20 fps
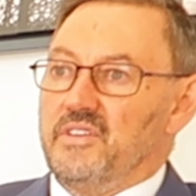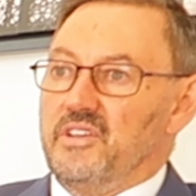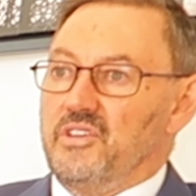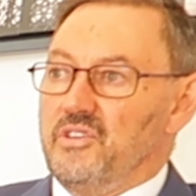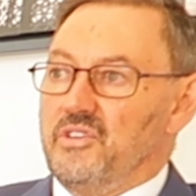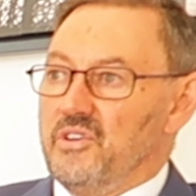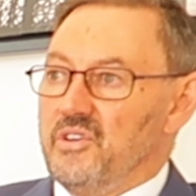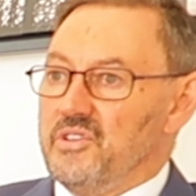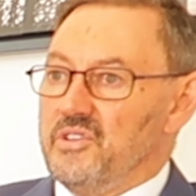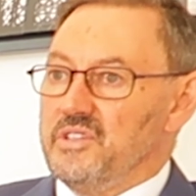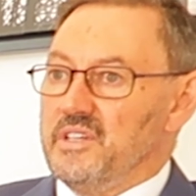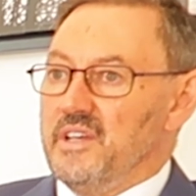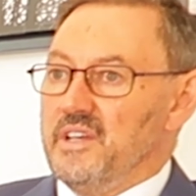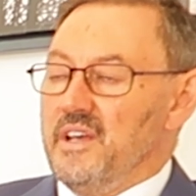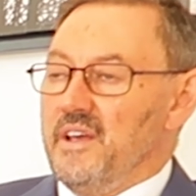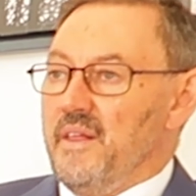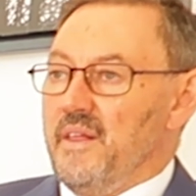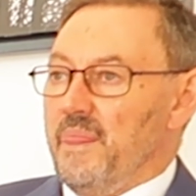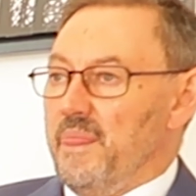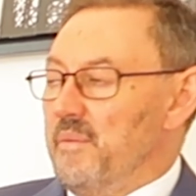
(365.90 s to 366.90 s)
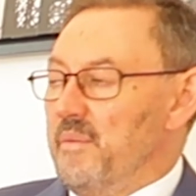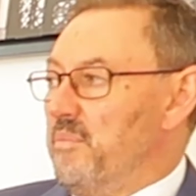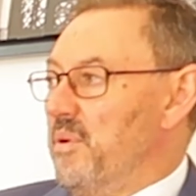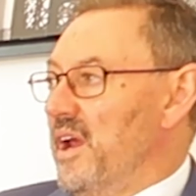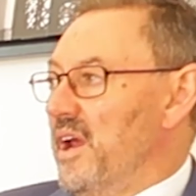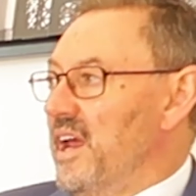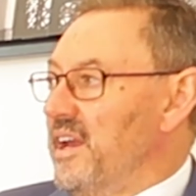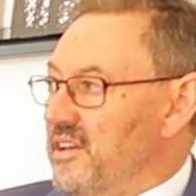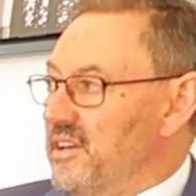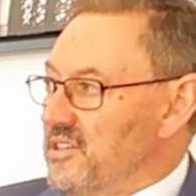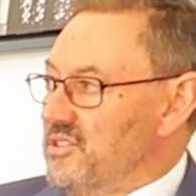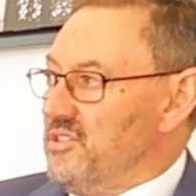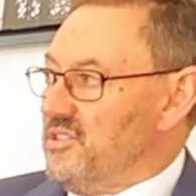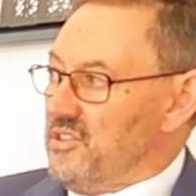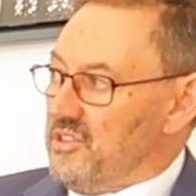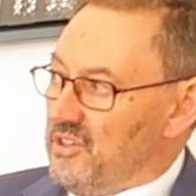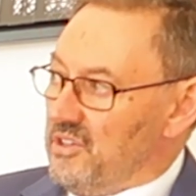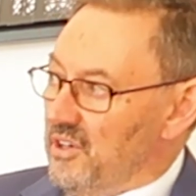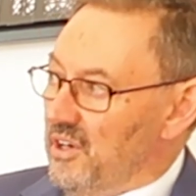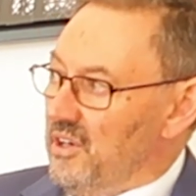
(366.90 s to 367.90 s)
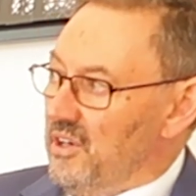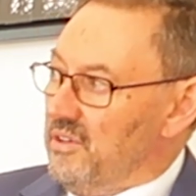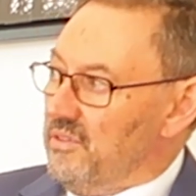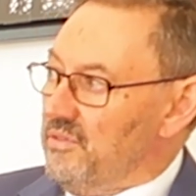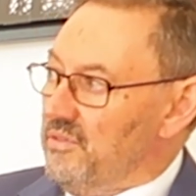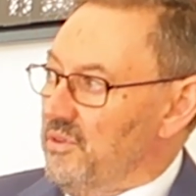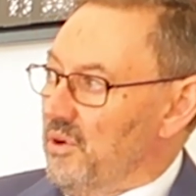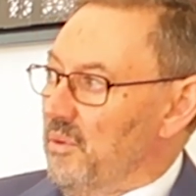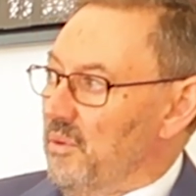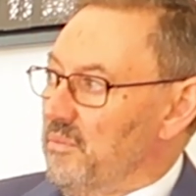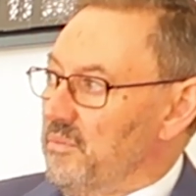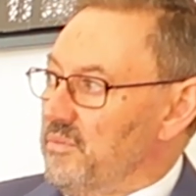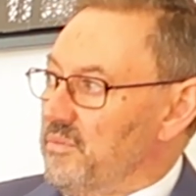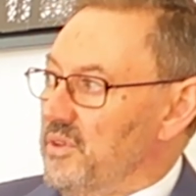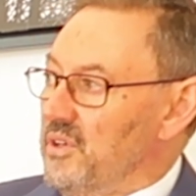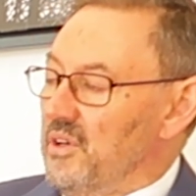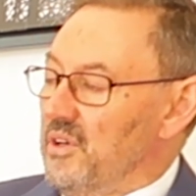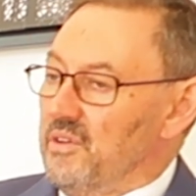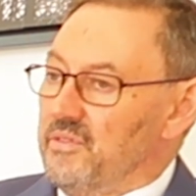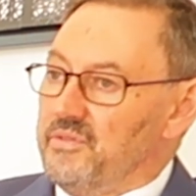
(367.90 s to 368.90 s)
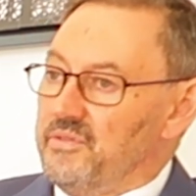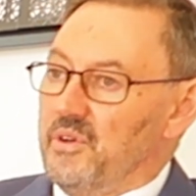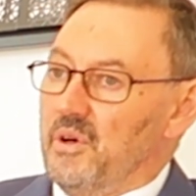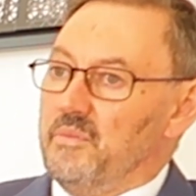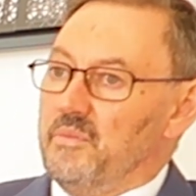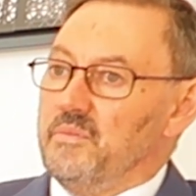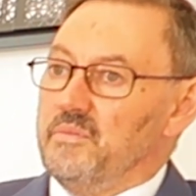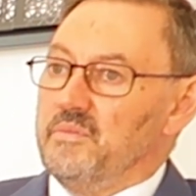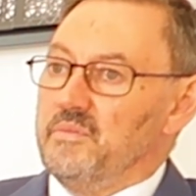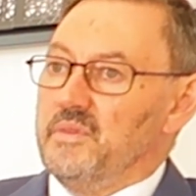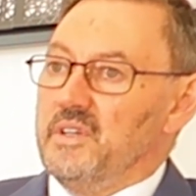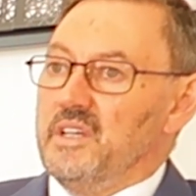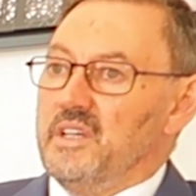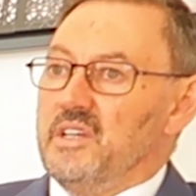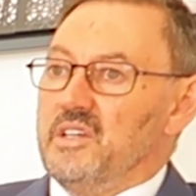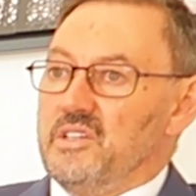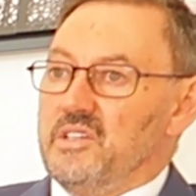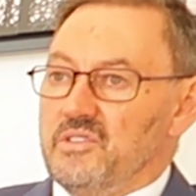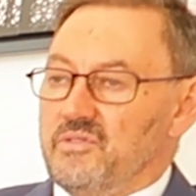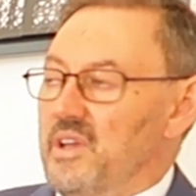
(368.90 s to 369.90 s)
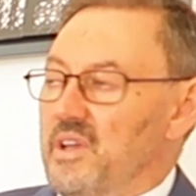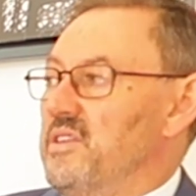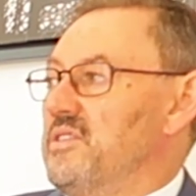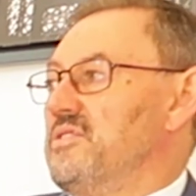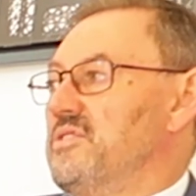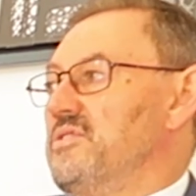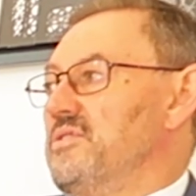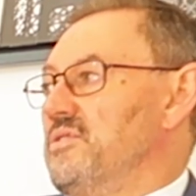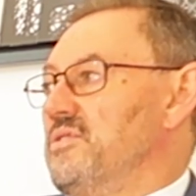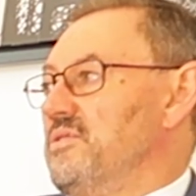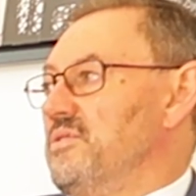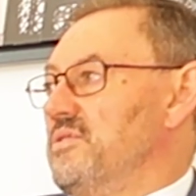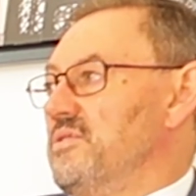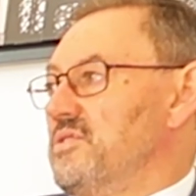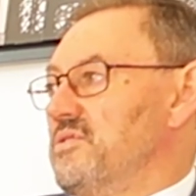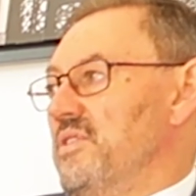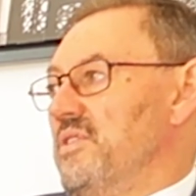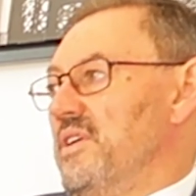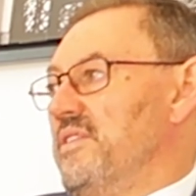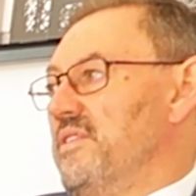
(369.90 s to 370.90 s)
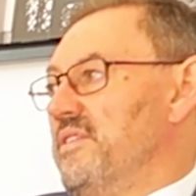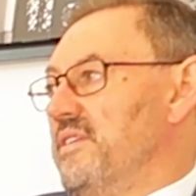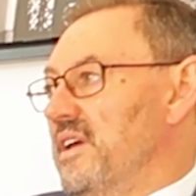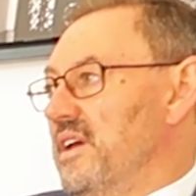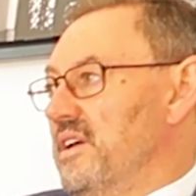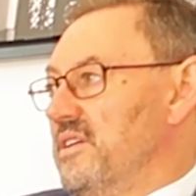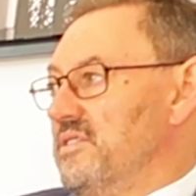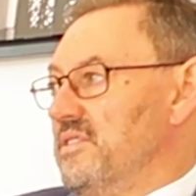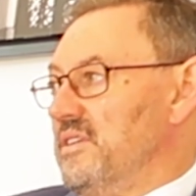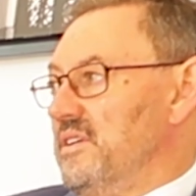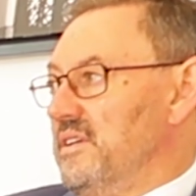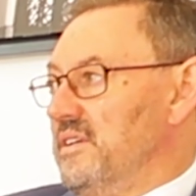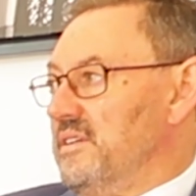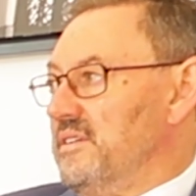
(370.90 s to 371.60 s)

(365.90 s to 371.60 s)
the years, the brand has just grown from, from strength to strength, actually.